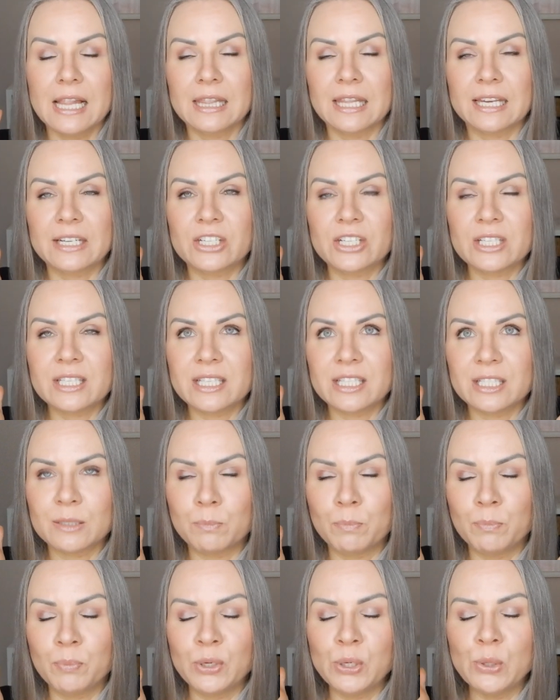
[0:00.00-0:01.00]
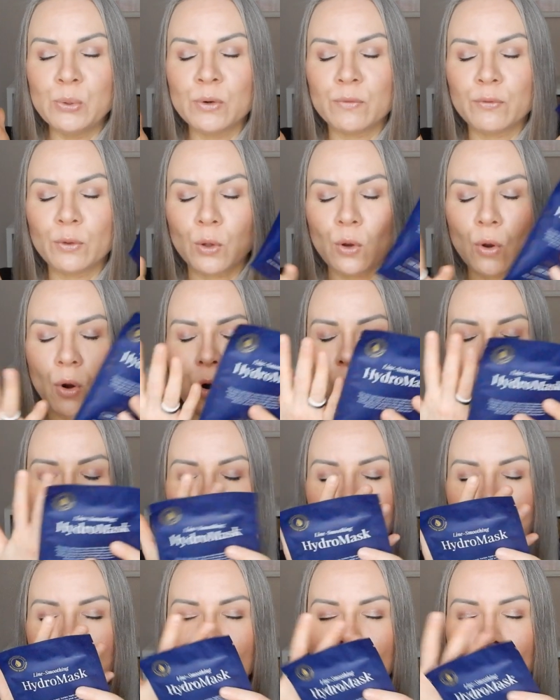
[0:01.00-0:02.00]
like just this beautiful
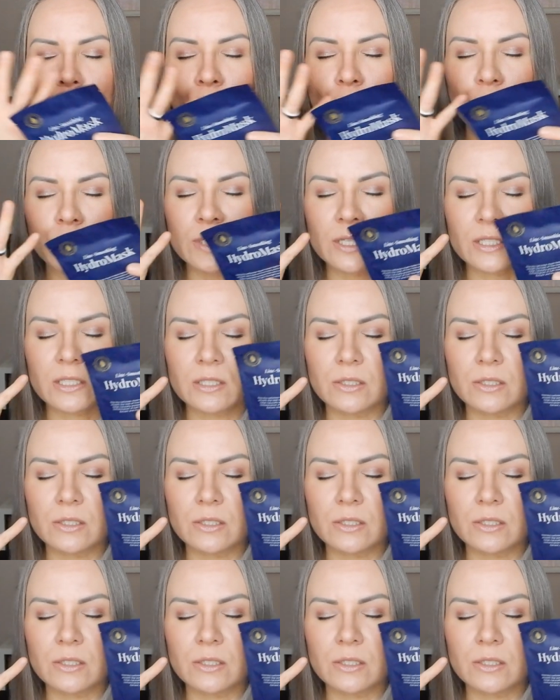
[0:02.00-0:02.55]
cold